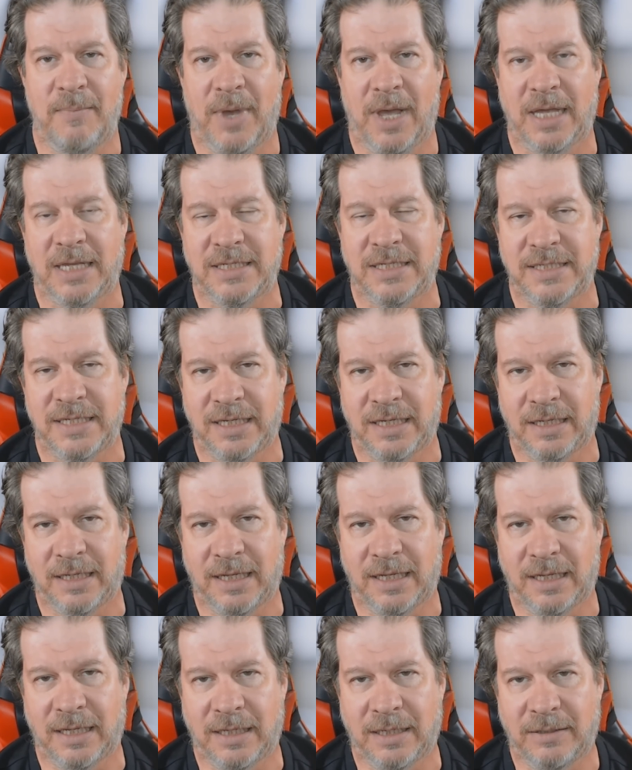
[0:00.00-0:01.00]
bots at
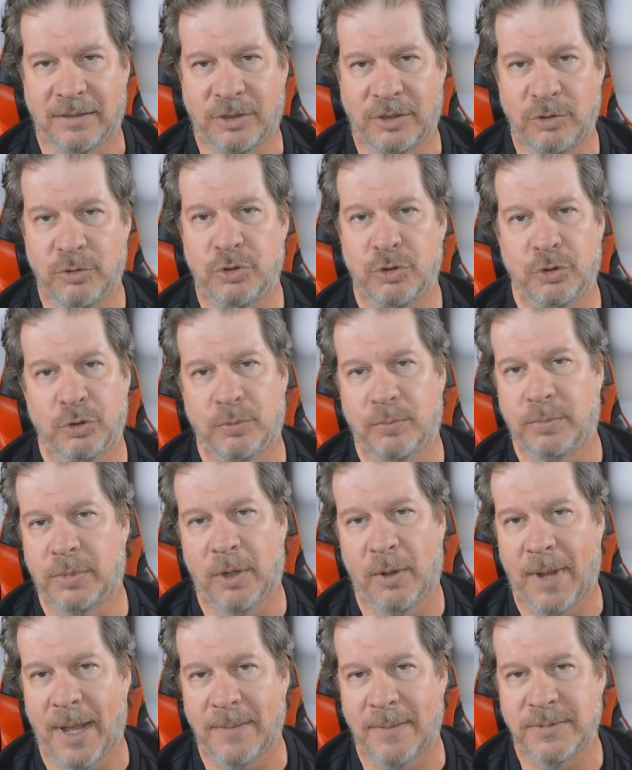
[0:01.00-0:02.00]
YouTube
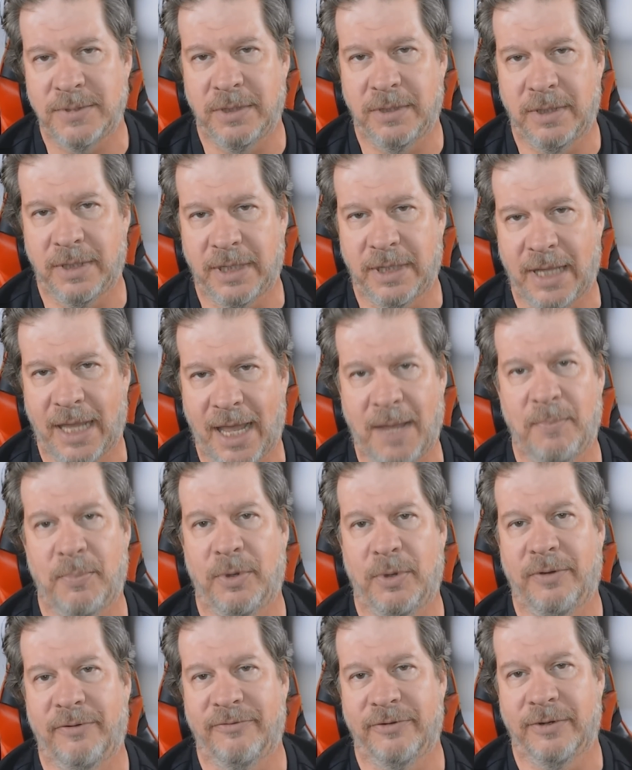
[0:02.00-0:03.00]
go absolutely ape
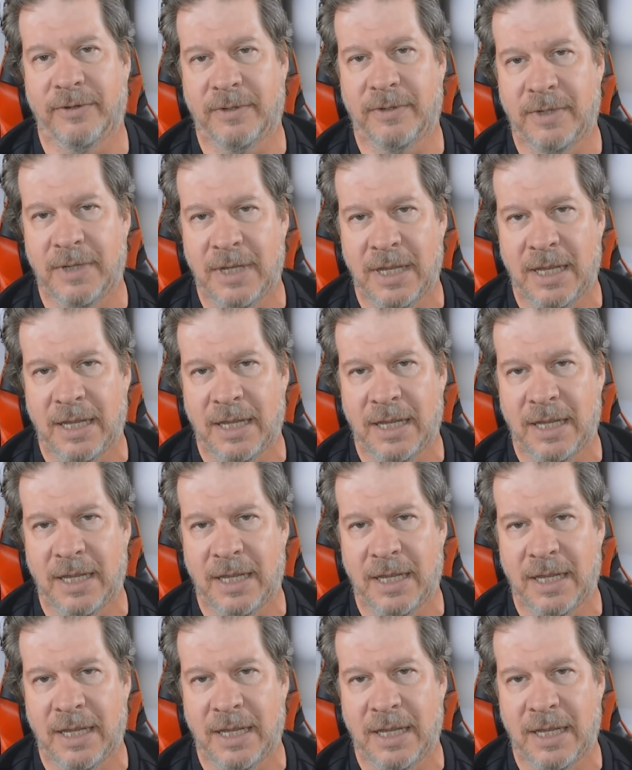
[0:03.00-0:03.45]
over.